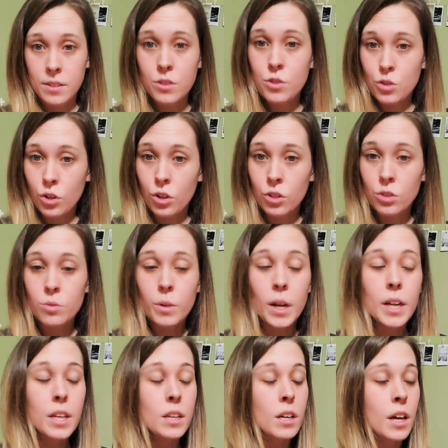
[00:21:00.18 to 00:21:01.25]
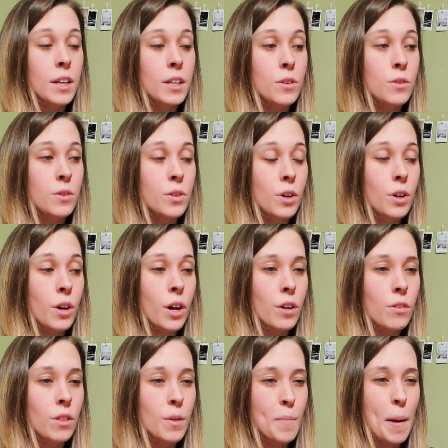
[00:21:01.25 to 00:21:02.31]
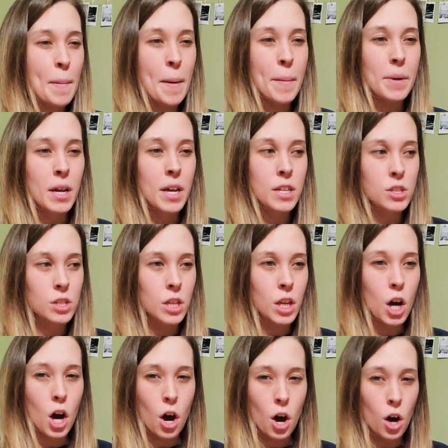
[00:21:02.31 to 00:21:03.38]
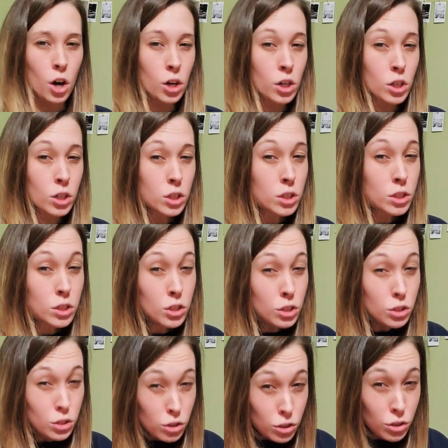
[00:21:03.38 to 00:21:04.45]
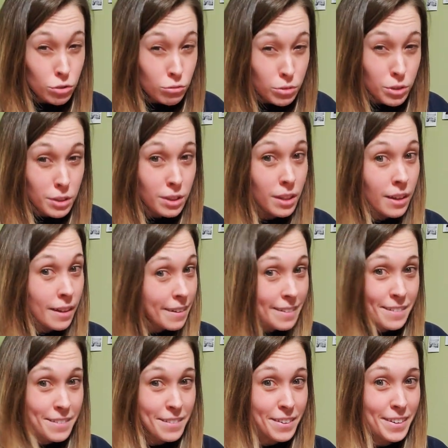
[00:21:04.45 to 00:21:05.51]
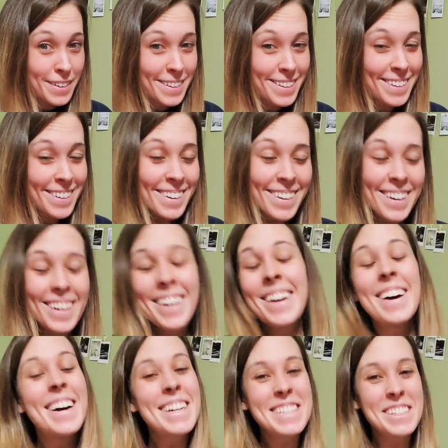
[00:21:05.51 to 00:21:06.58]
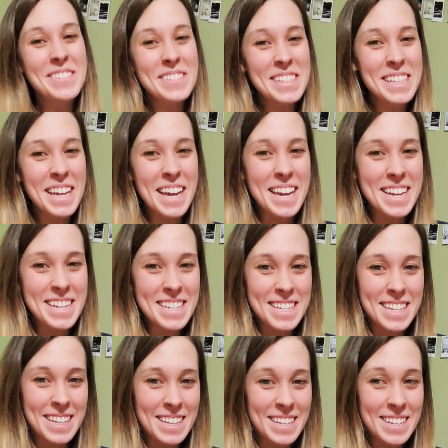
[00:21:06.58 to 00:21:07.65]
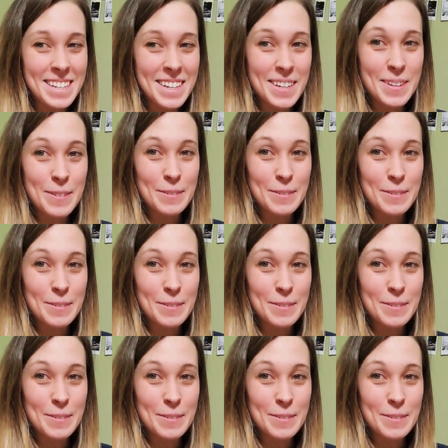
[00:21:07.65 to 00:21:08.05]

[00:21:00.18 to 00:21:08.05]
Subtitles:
a struggle, right? I don't think my mom and I actually like hugged with love until I was like 18.